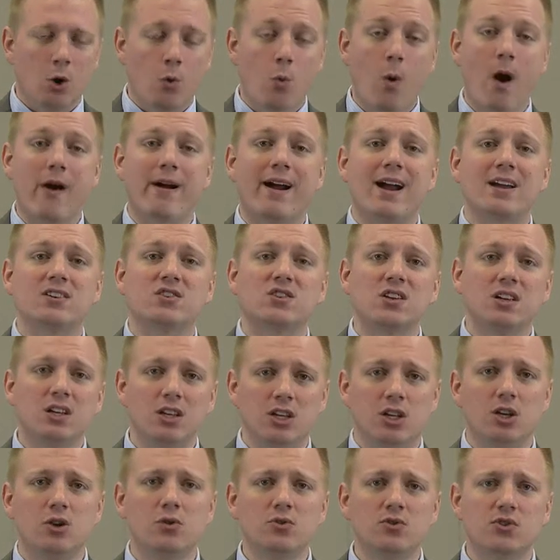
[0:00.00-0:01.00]
Whereas
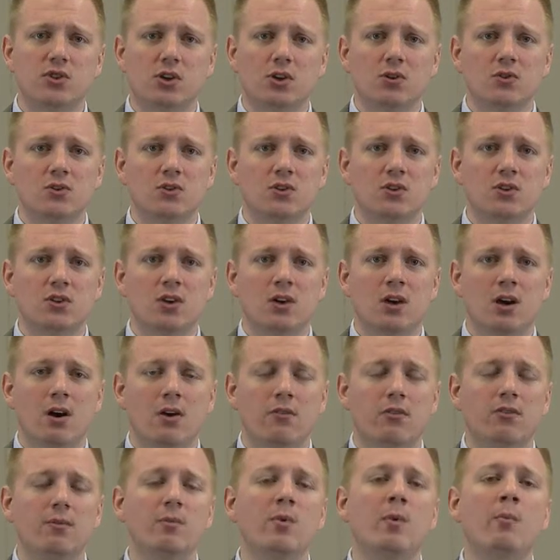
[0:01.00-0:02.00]
users,
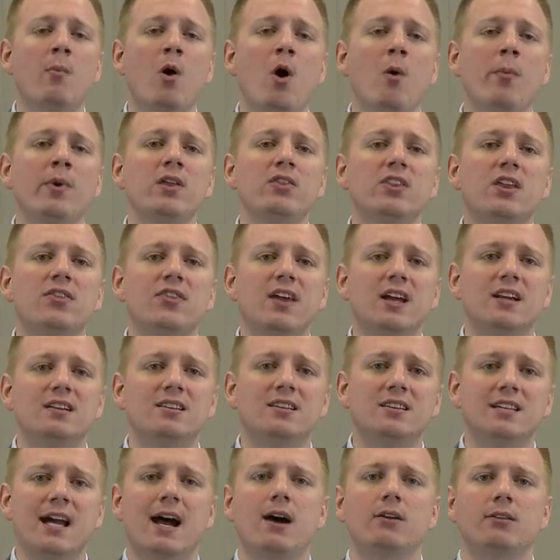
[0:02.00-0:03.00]
from the moment that they
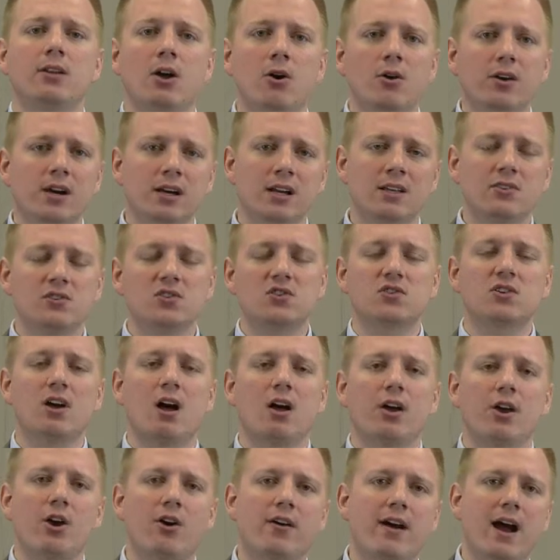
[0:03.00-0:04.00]
download and
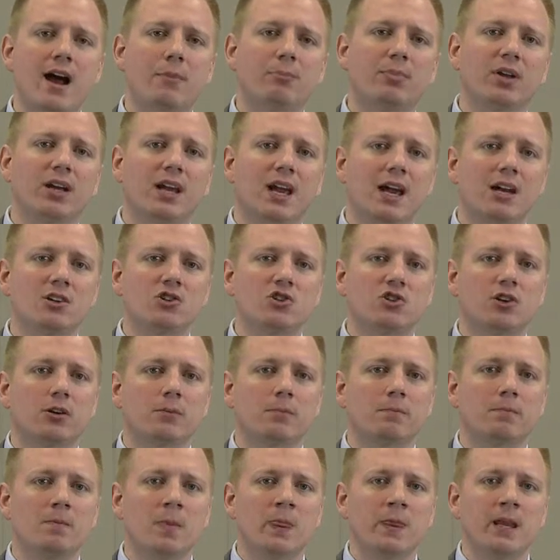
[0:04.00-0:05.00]
install your
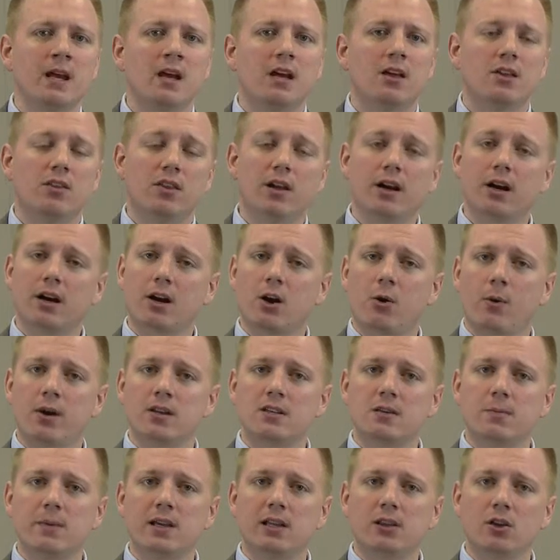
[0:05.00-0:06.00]
application, they're
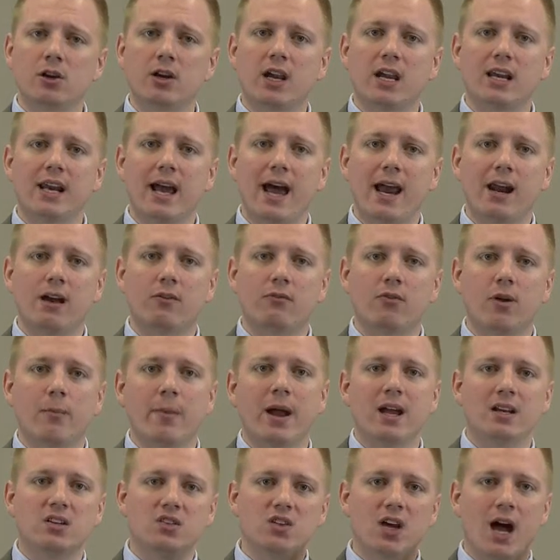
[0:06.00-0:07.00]
going to be looking at it from
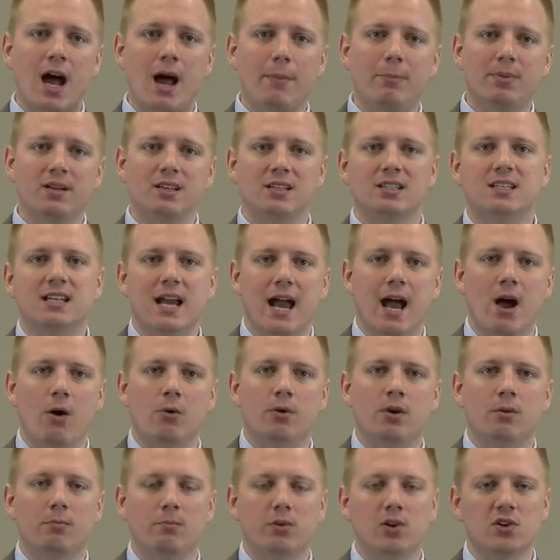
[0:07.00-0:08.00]
a top
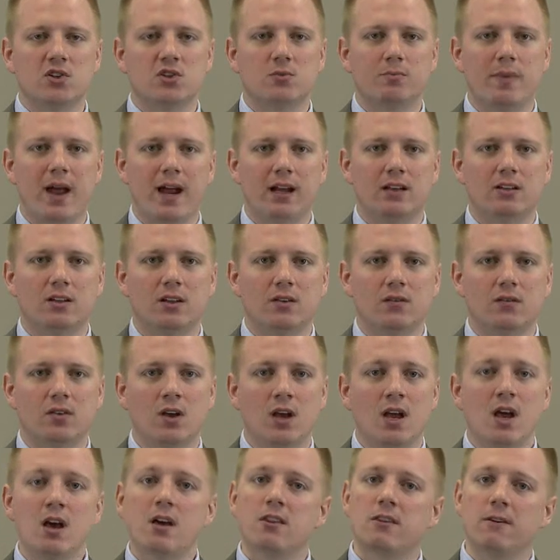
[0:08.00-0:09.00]
down perspective.
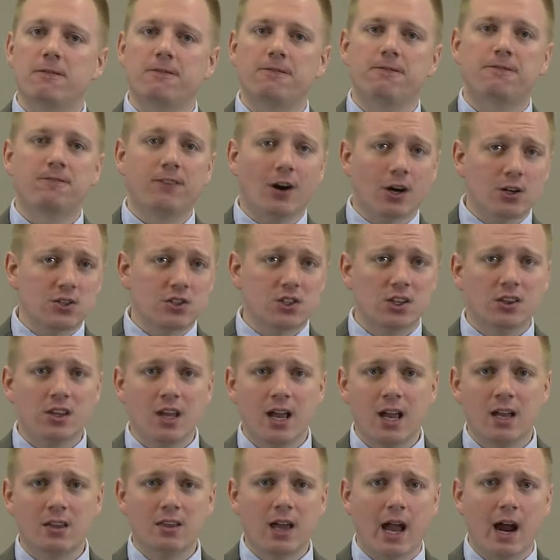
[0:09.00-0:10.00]
The first
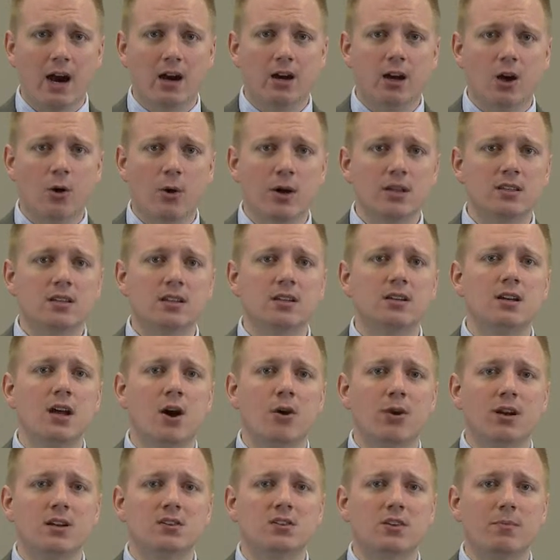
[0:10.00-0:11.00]
thing they are going to
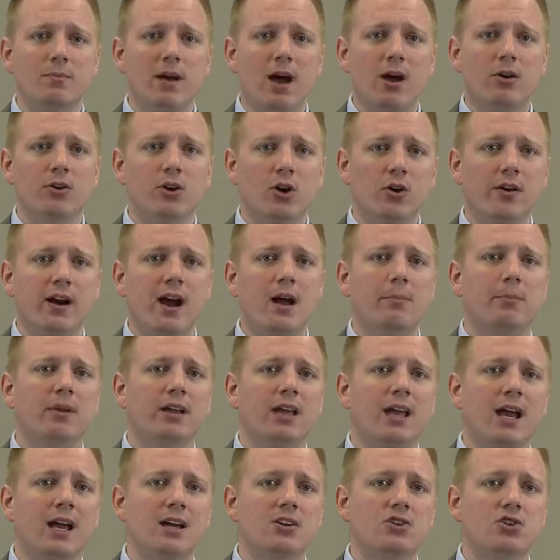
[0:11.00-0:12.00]
notice about your
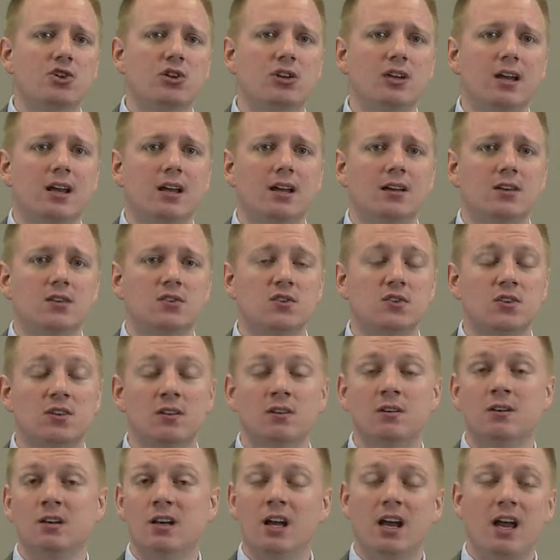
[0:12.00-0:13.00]
application is
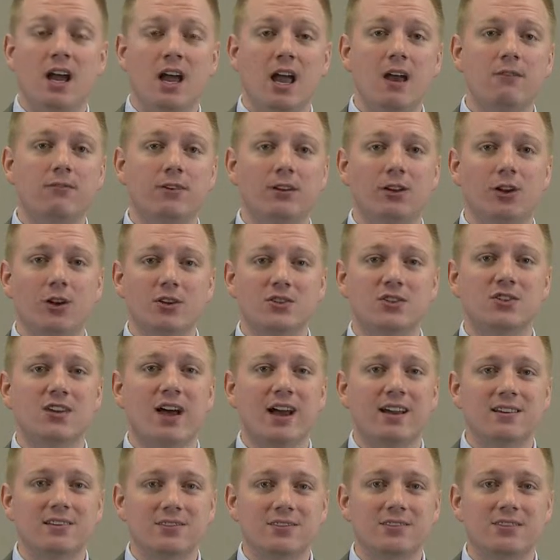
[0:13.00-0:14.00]
if it looks
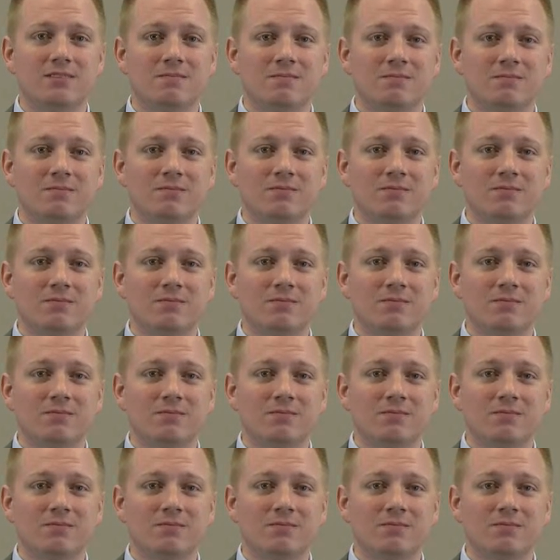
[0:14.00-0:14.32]
nice